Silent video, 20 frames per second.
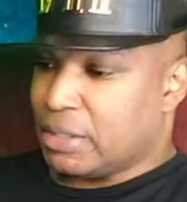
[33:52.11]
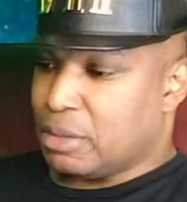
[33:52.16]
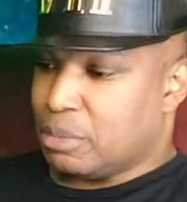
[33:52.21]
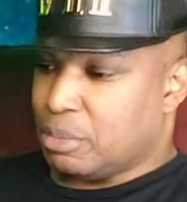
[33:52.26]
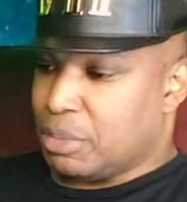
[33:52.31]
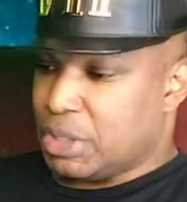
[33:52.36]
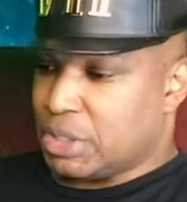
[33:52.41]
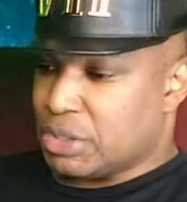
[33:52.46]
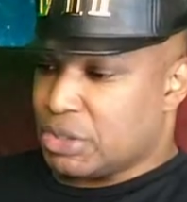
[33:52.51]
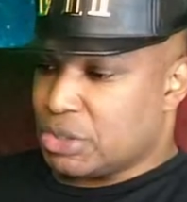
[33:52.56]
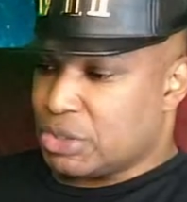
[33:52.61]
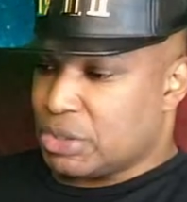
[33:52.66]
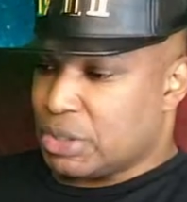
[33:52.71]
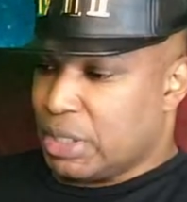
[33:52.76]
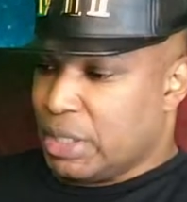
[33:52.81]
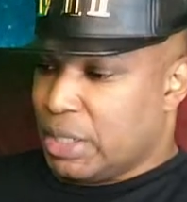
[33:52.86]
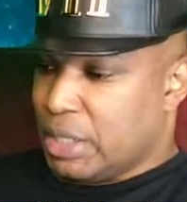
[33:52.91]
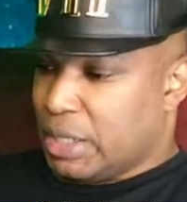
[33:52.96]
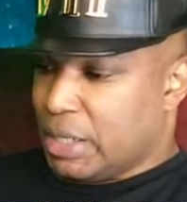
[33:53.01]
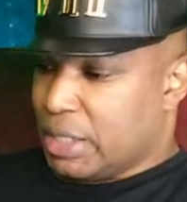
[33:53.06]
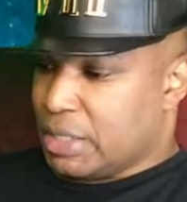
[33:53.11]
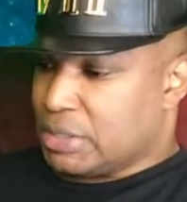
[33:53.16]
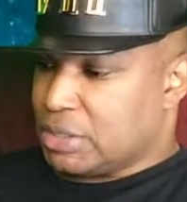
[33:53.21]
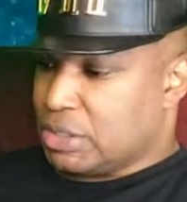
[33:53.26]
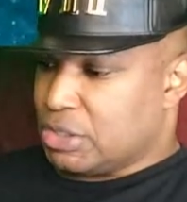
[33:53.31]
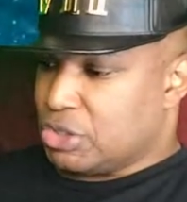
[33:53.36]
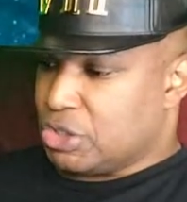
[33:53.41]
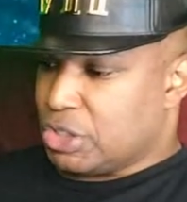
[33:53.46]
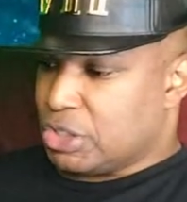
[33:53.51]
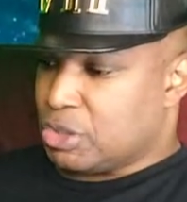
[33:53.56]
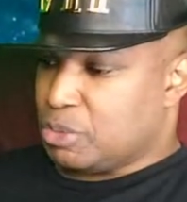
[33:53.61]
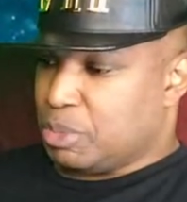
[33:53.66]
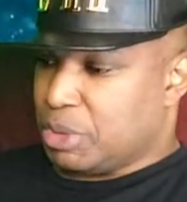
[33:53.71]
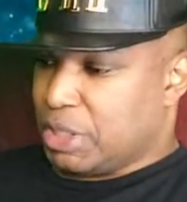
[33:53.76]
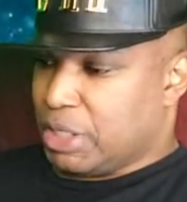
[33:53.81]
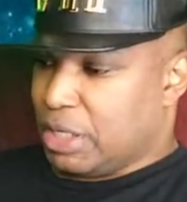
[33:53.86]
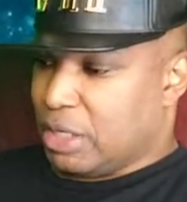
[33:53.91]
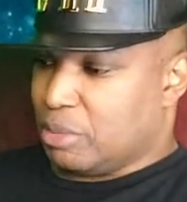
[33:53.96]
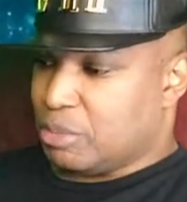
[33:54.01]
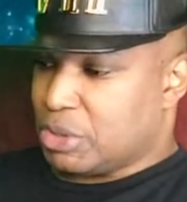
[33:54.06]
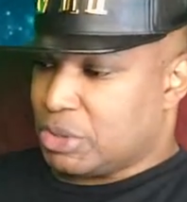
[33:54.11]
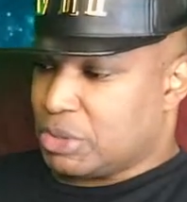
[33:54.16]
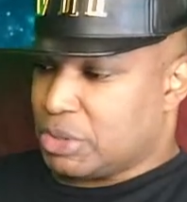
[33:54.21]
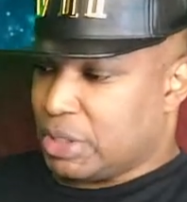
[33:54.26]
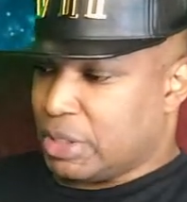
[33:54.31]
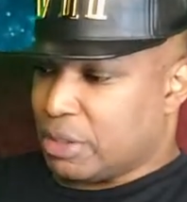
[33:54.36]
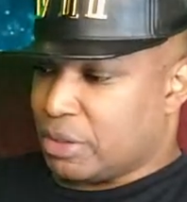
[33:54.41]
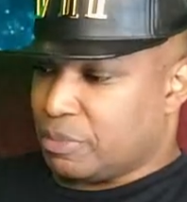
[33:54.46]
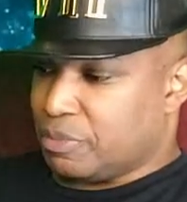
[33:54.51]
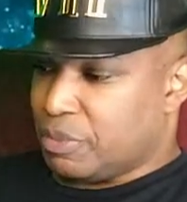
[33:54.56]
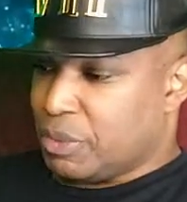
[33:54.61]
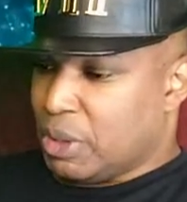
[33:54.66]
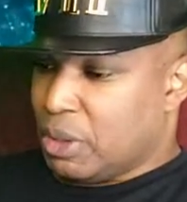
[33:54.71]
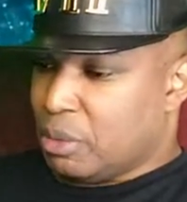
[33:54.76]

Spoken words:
diminished as he just became the singer,